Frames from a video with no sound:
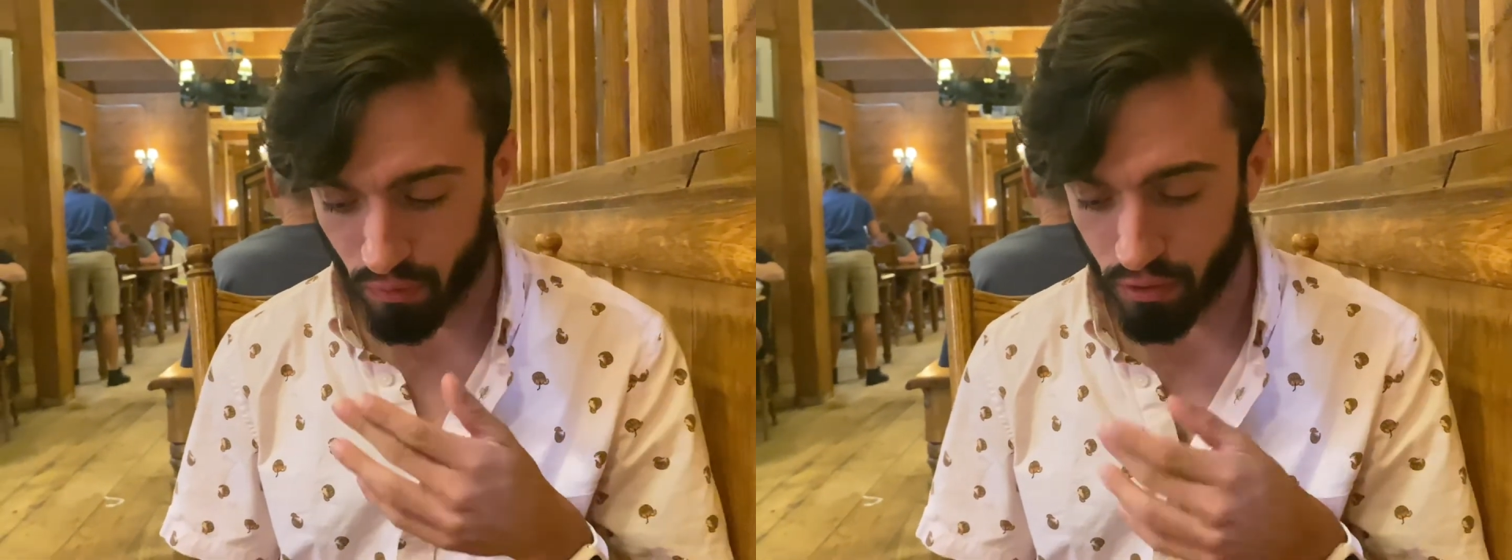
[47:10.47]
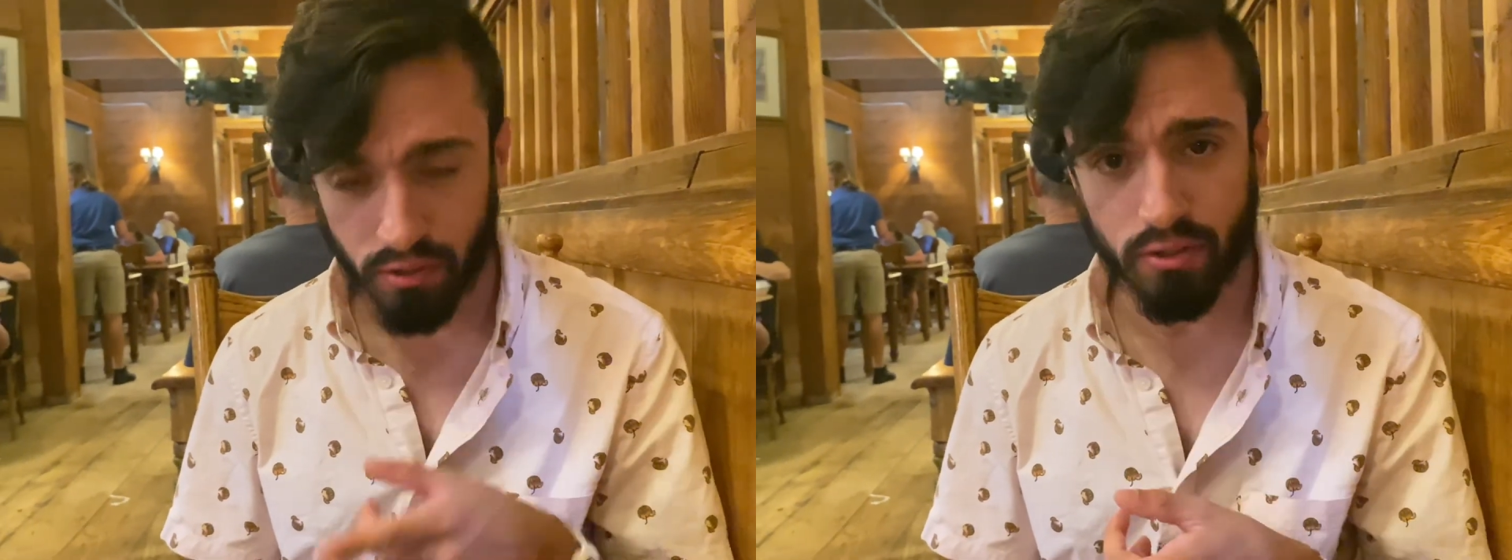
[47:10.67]

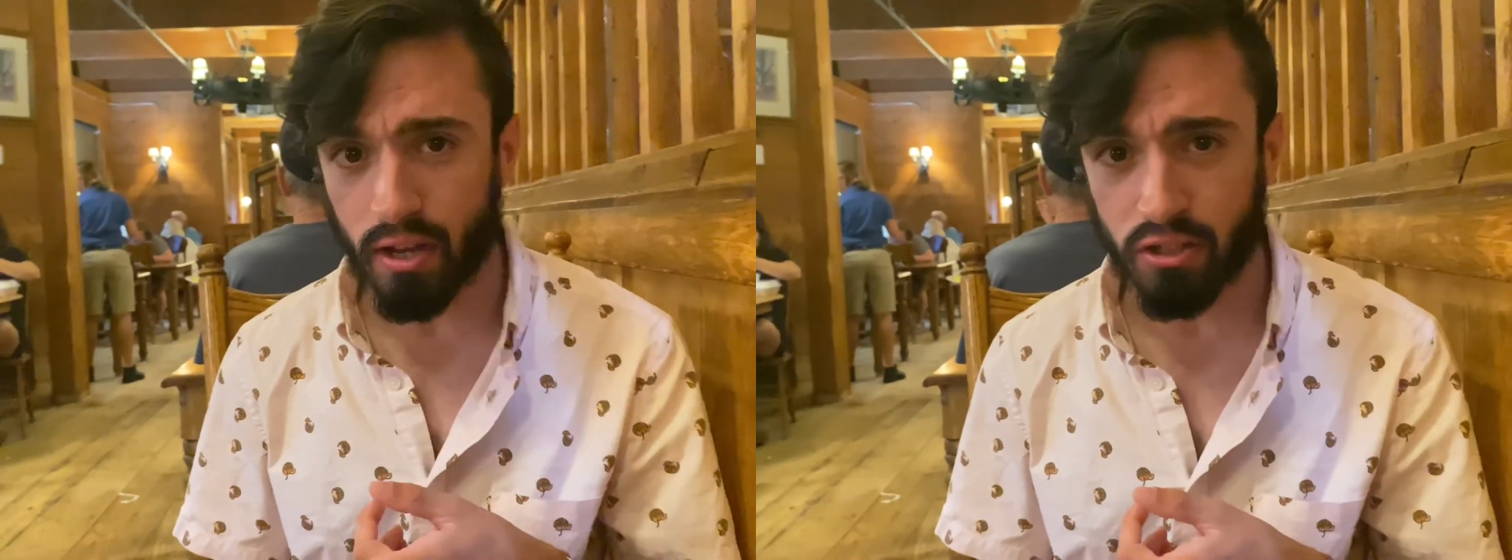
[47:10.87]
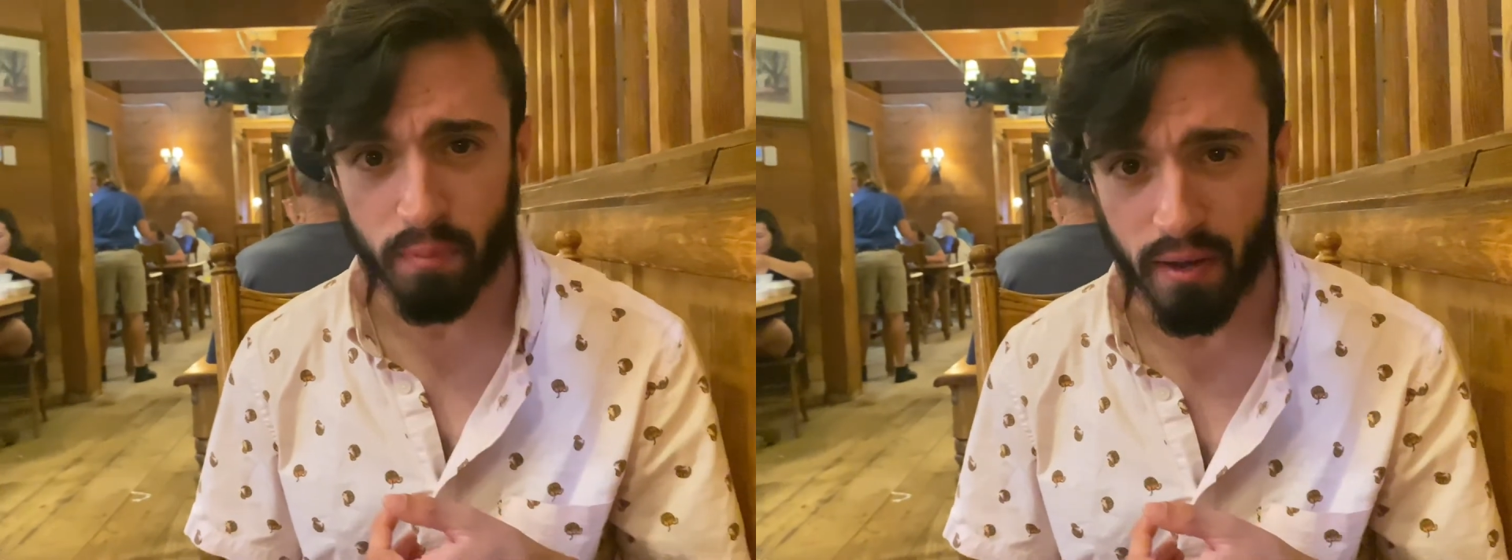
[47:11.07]
this is
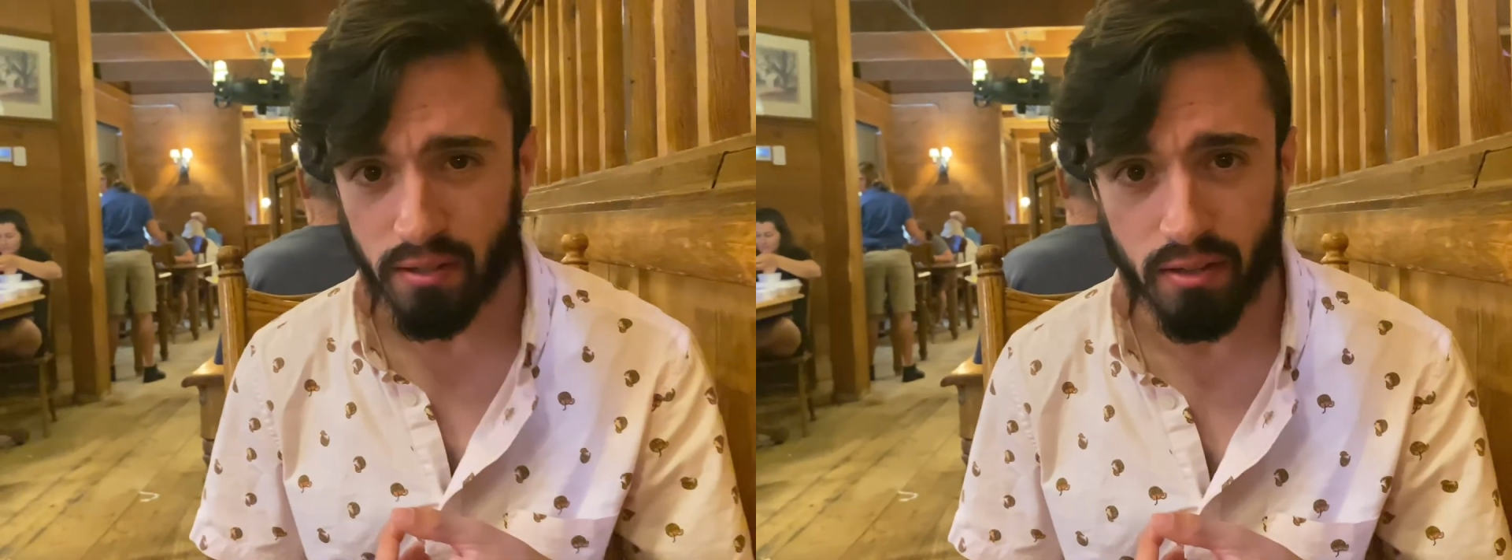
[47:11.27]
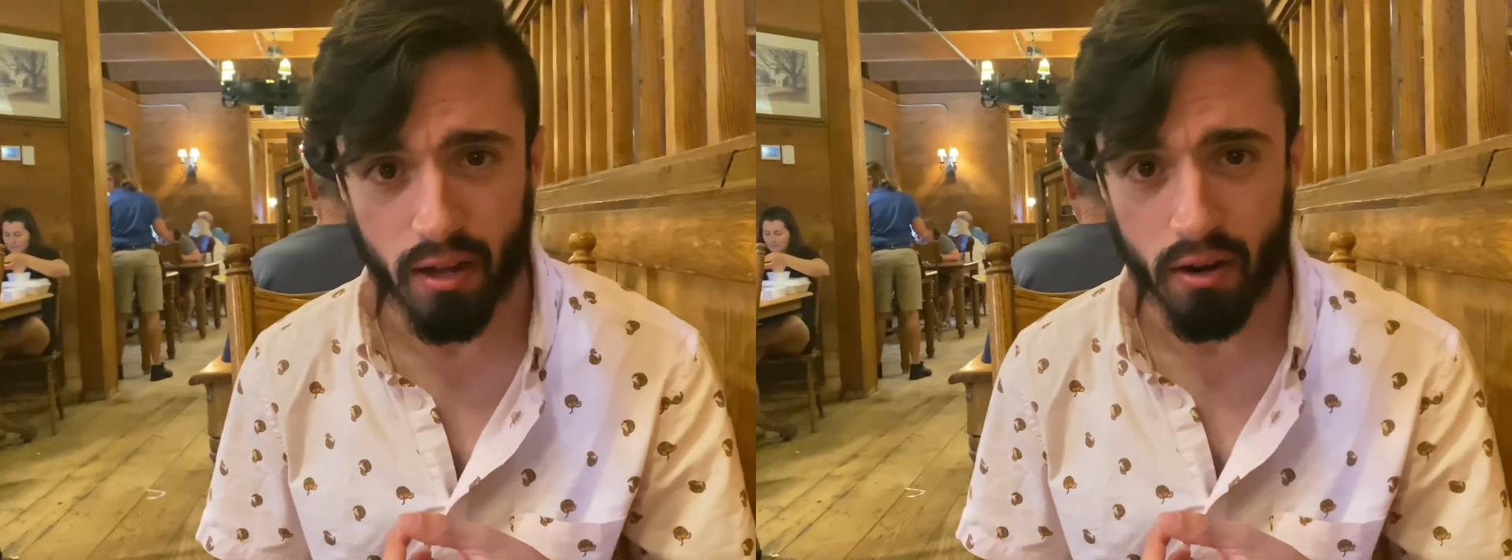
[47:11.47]
not
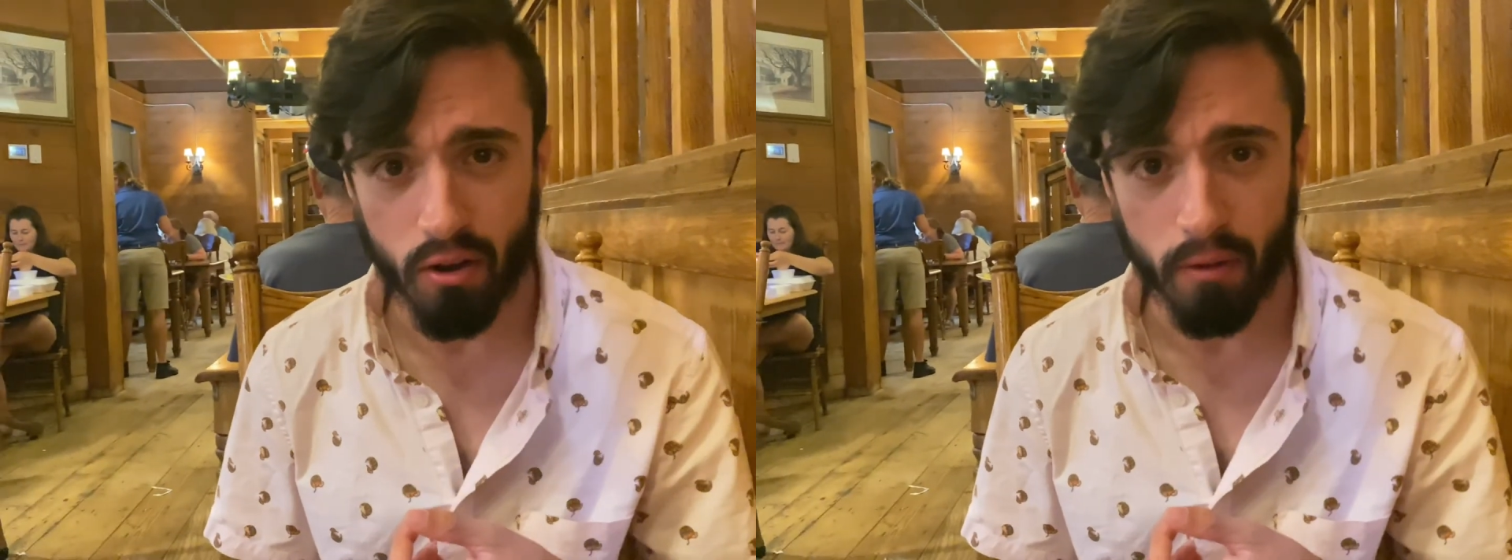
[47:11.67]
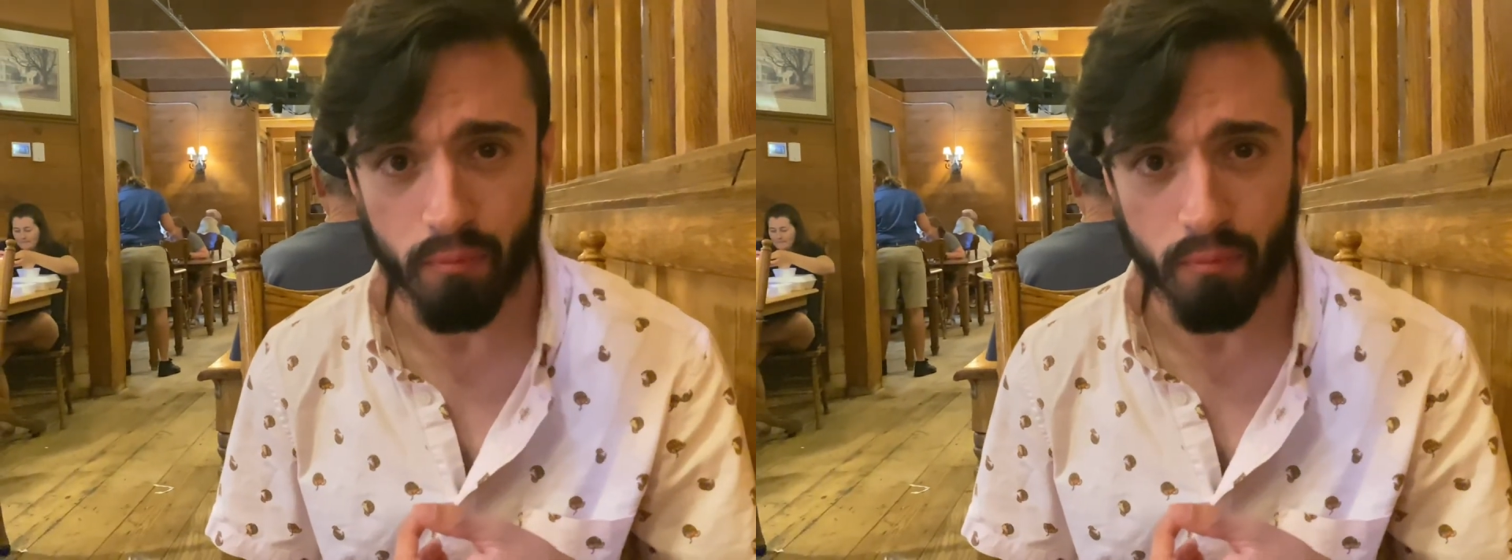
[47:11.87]
spicy at all.